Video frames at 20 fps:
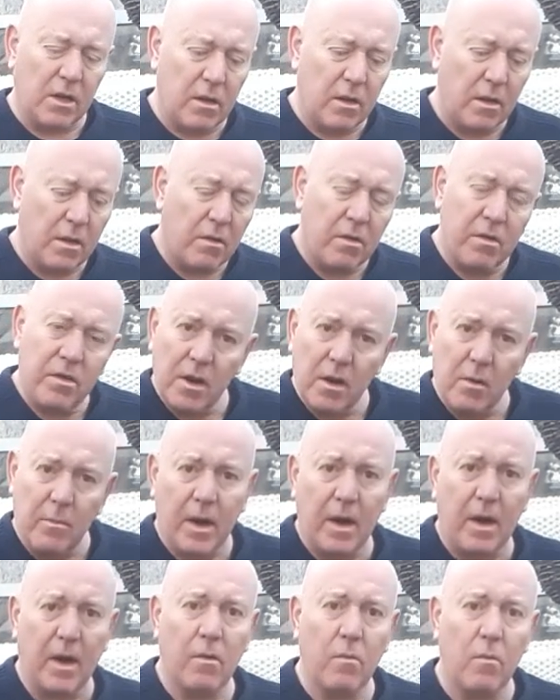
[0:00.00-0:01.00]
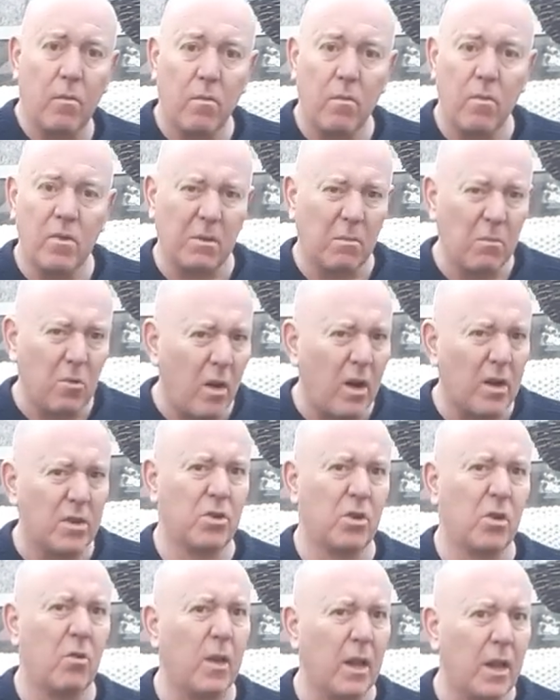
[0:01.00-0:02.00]
to thin them out, which I'm quite
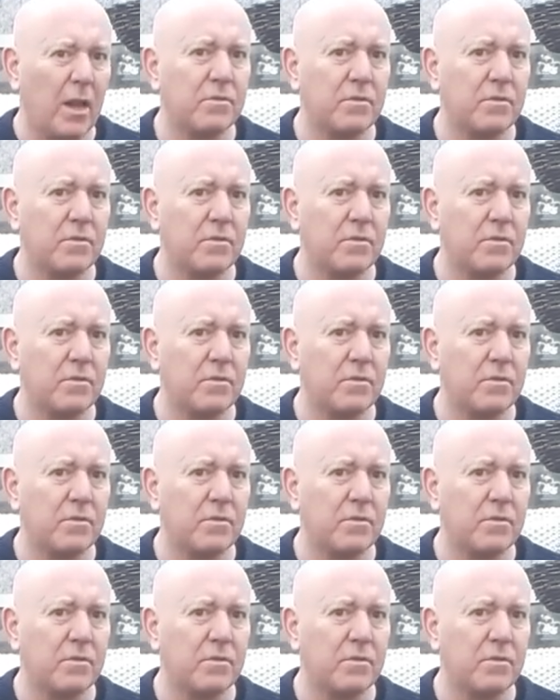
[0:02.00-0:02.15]
sure we'll